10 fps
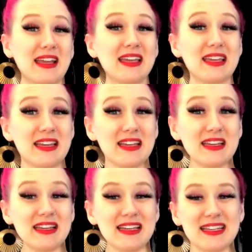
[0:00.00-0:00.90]
he
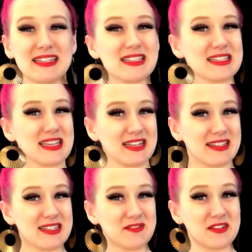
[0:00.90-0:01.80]
is slightly
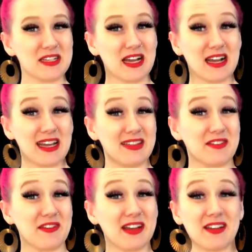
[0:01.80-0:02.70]
different in the
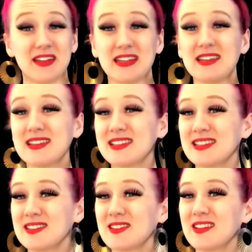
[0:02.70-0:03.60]
fact that he is
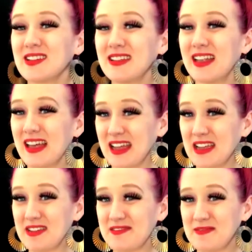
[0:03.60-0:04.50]
still
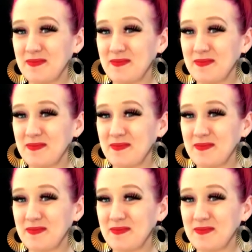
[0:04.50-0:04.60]
alive.